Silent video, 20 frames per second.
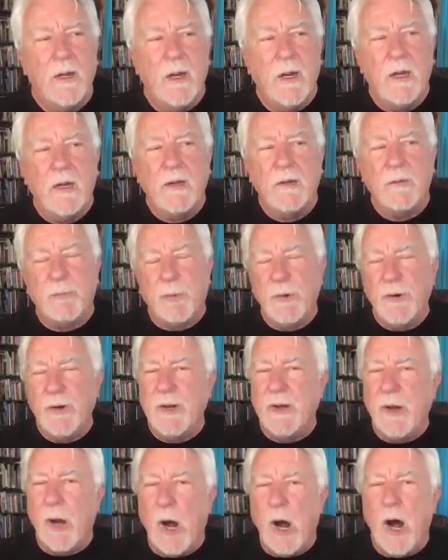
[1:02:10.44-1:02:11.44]
he's
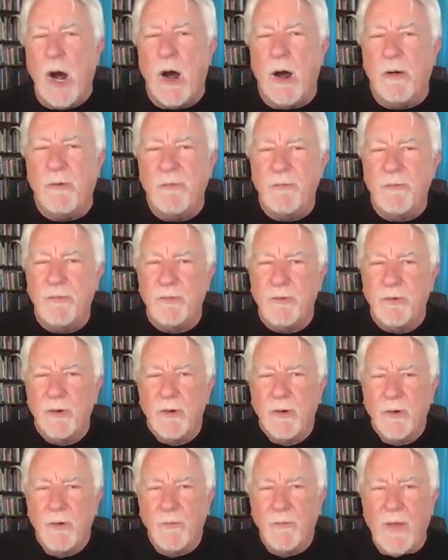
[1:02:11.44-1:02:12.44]
putting off
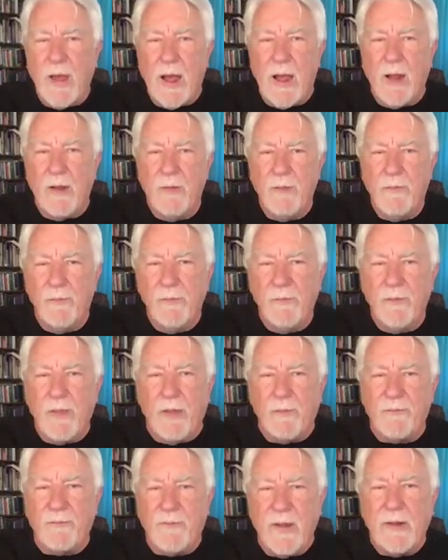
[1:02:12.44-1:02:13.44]
that
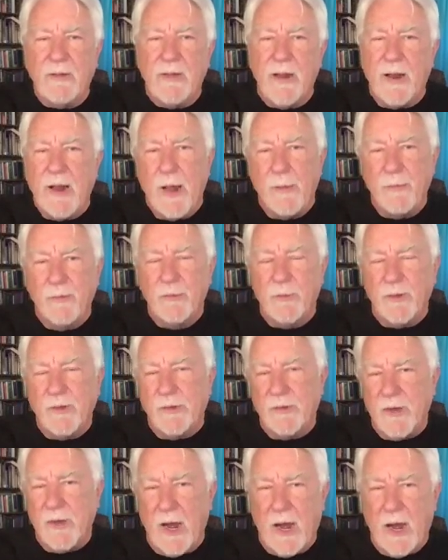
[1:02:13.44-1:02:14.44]
thing that happens when
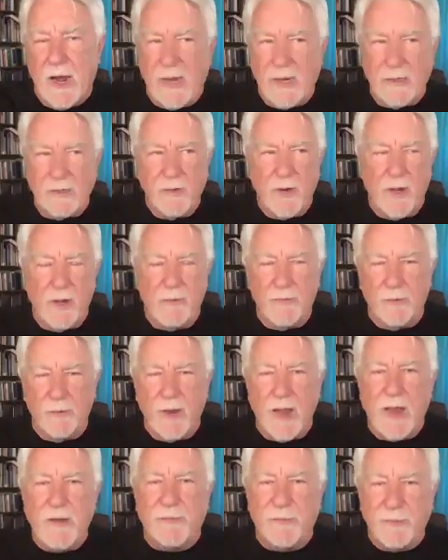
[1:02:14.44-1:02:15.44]
you die, the
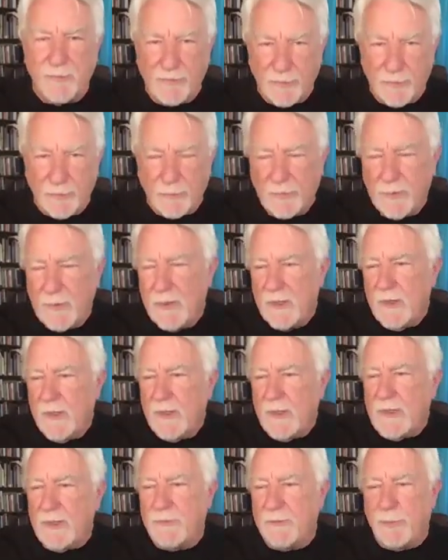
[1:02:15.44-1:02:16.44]
life review.
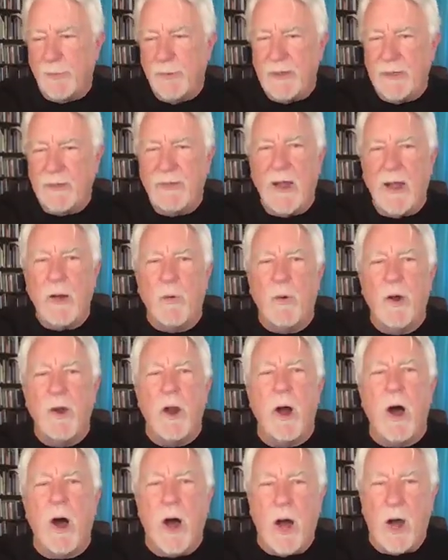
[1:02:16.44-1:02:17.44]
He's putting that one
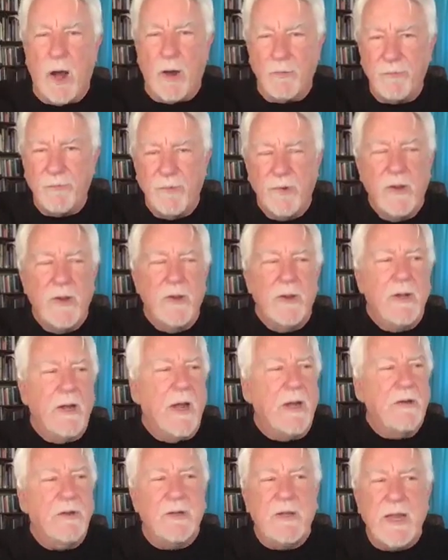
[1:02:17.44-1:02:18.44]
off.
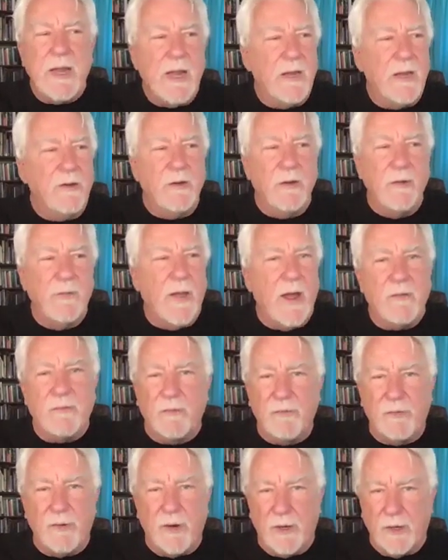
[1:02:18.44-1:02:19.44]
And you can't do that
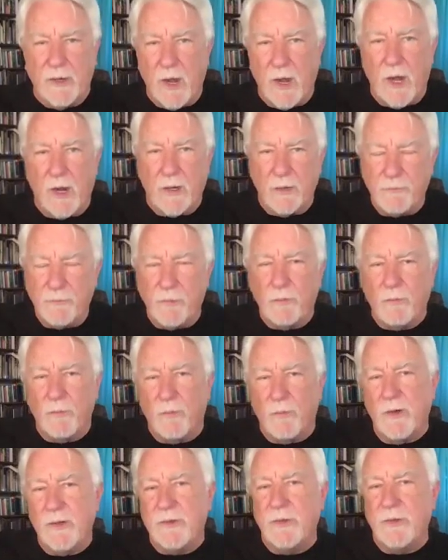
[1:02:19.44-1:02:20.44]
for very long.
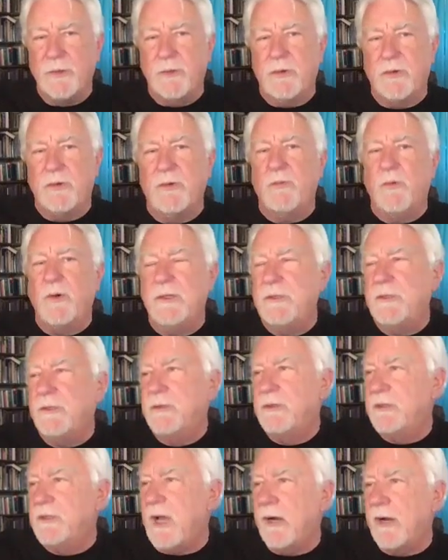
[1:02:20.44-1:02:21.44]
Once you
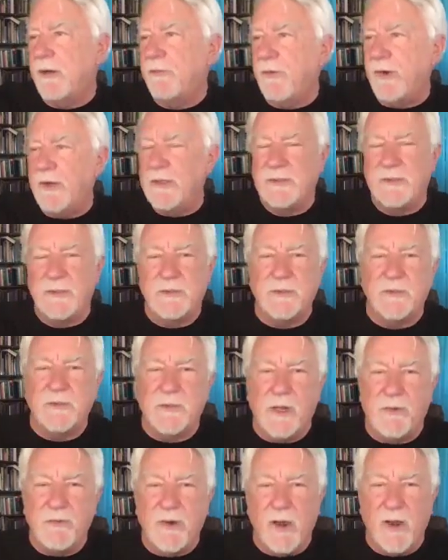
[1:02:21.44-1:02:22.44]
sacrifice 6 or
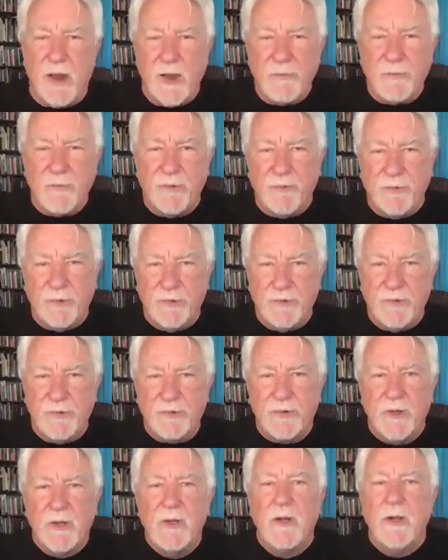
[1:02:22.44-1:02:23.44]
7 life
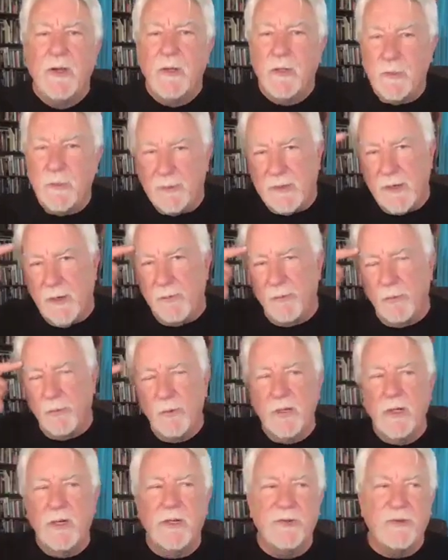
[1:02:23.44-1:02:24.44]
reviews, you become
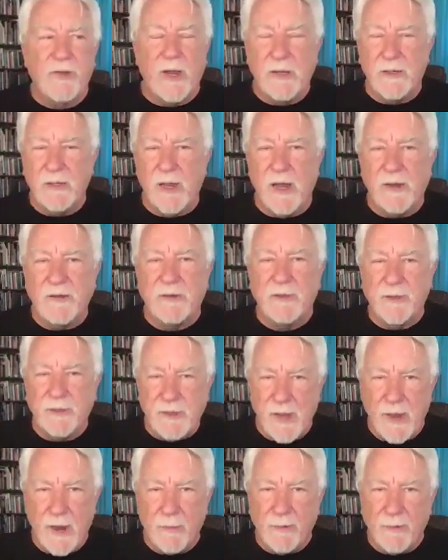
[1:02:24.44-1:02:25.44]
really psychologically
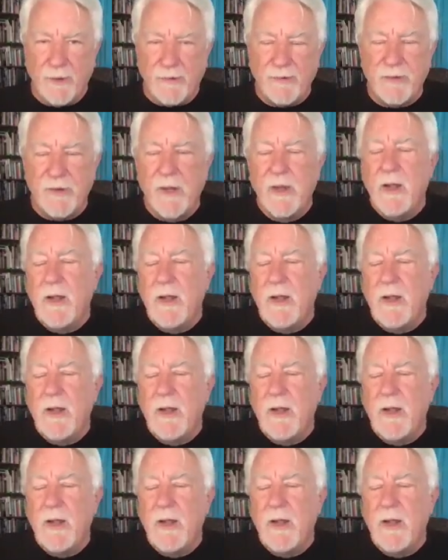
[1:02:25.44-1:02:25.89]
damaged.